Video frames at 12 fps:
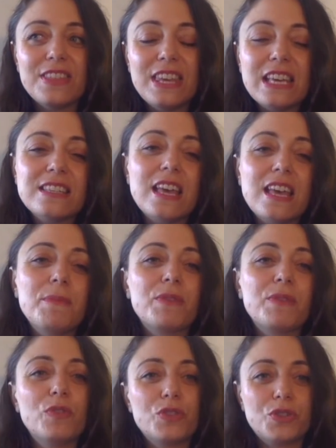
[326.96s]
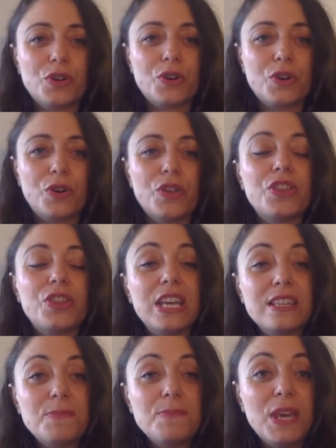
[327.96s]
things coming full circle,
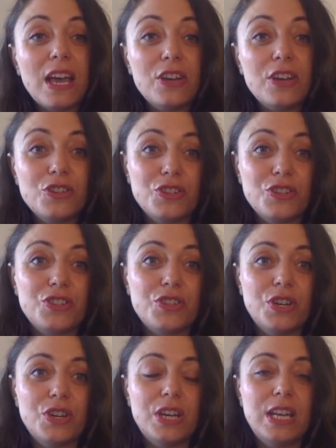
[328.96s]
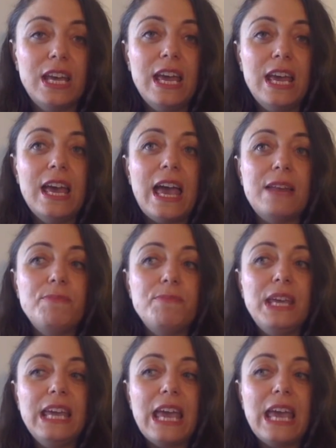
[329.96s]
things being understood, and
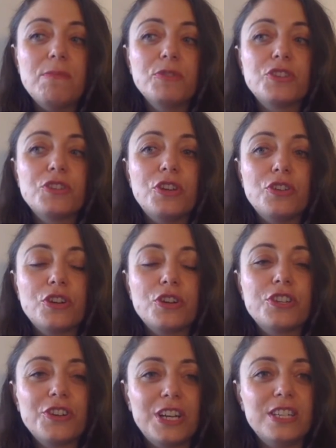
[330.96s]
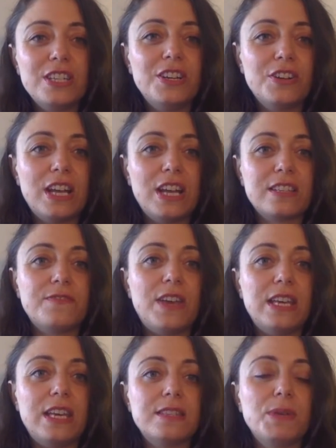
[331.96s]
being able to nurture into your next
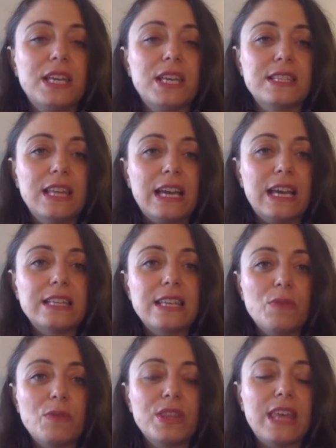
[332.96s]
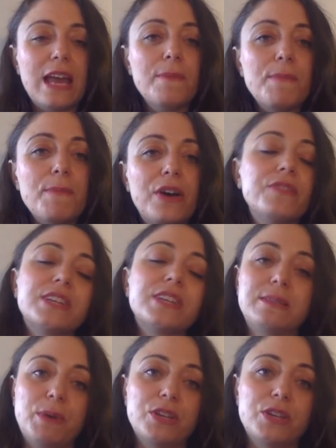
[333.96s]
phase. Because like I said, with that amount of
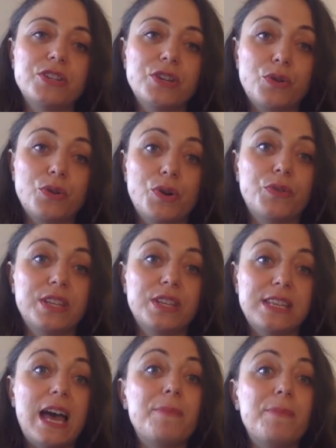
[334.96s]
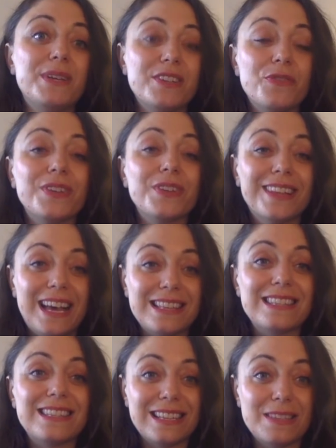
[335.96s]
expansion and growth that's happened over the
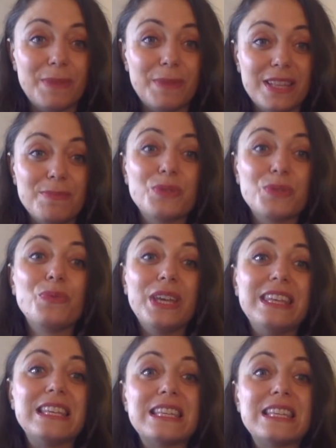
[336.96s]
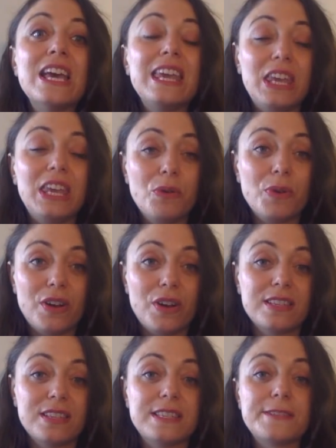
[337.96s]
last 6 months between these
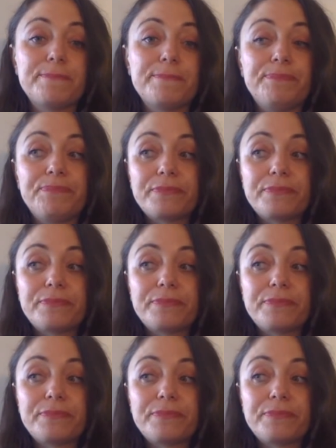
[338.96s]
equinoxes,